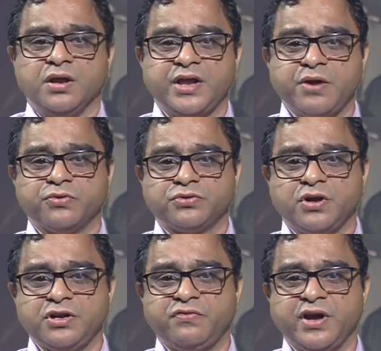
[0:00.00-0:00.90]
They could
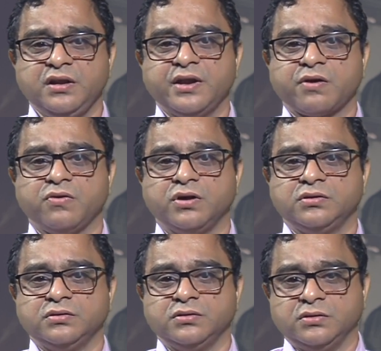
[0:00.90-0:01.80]
not even record
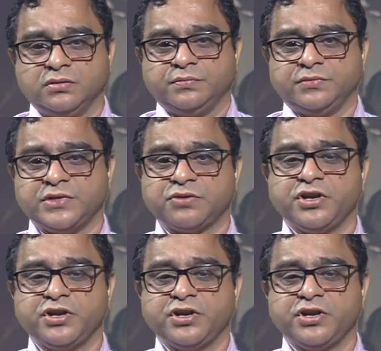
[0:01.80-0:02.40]
the